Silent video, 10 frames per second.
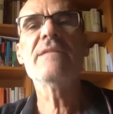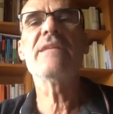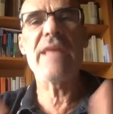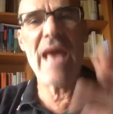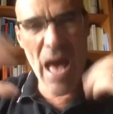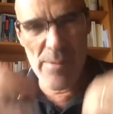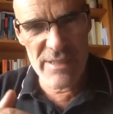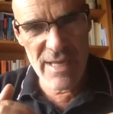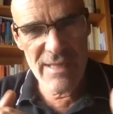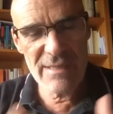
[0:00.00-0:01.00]
They
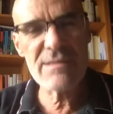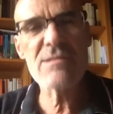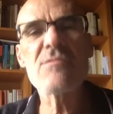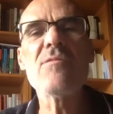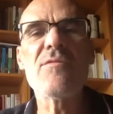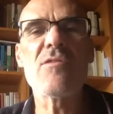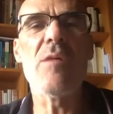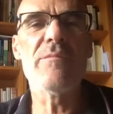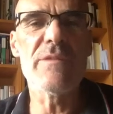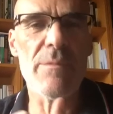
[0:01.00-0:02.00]
emanate
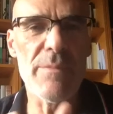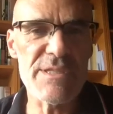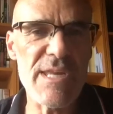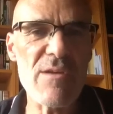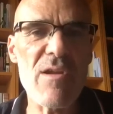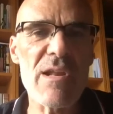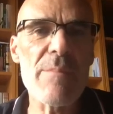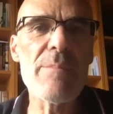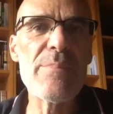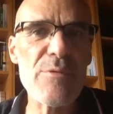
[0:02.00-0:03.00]
from the materially
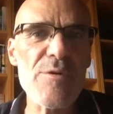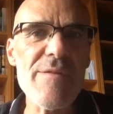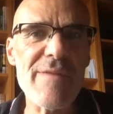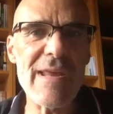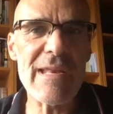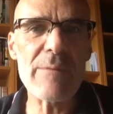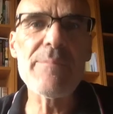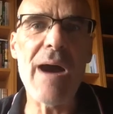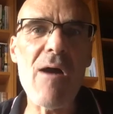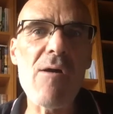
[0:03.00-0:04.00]
prevailing
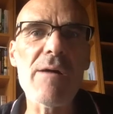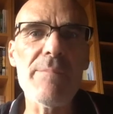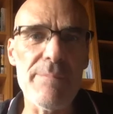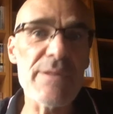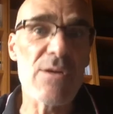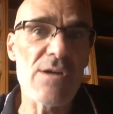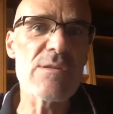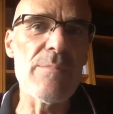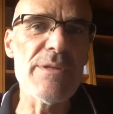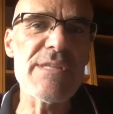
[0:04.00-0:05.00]
power because the
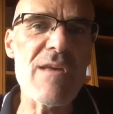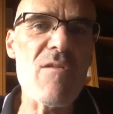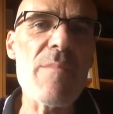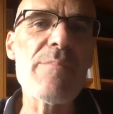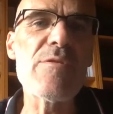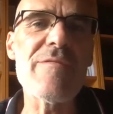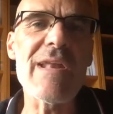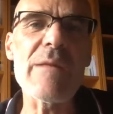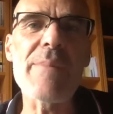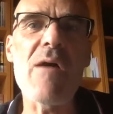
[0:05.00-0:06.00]
materially
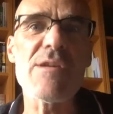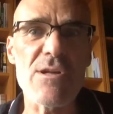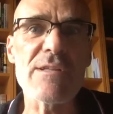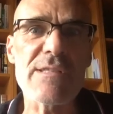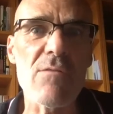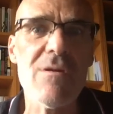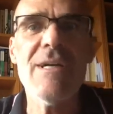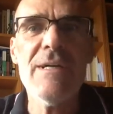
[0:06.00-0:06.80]
prevailing power is also